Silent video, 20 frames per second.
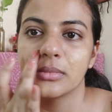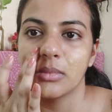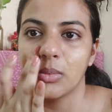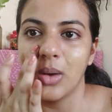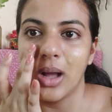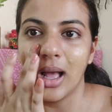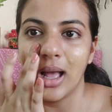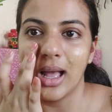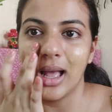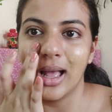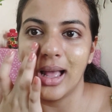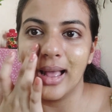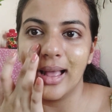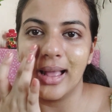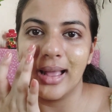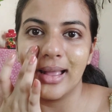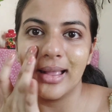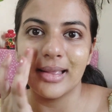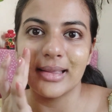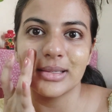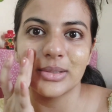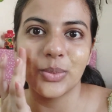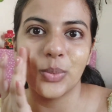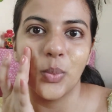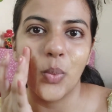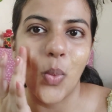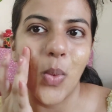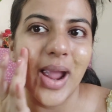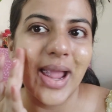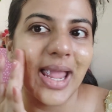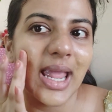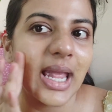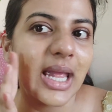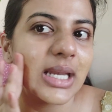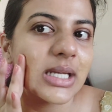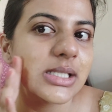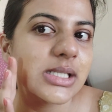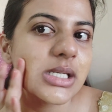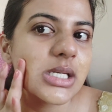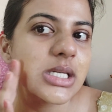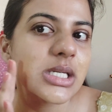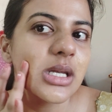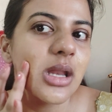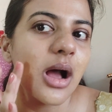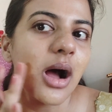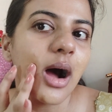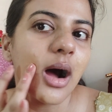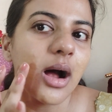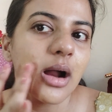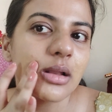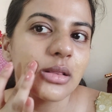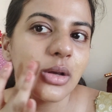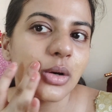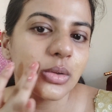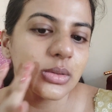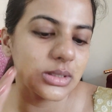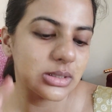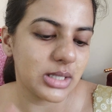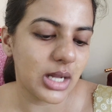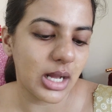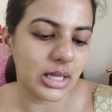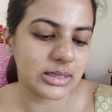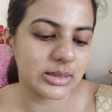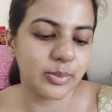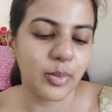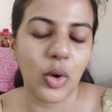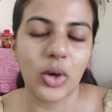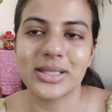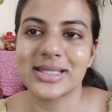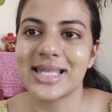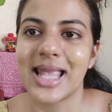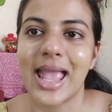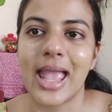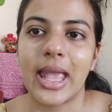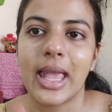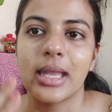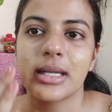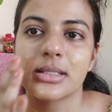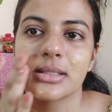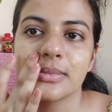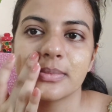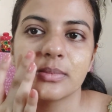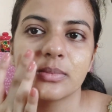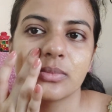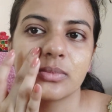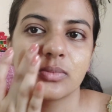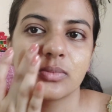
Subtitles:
What? Where are those dark spots at?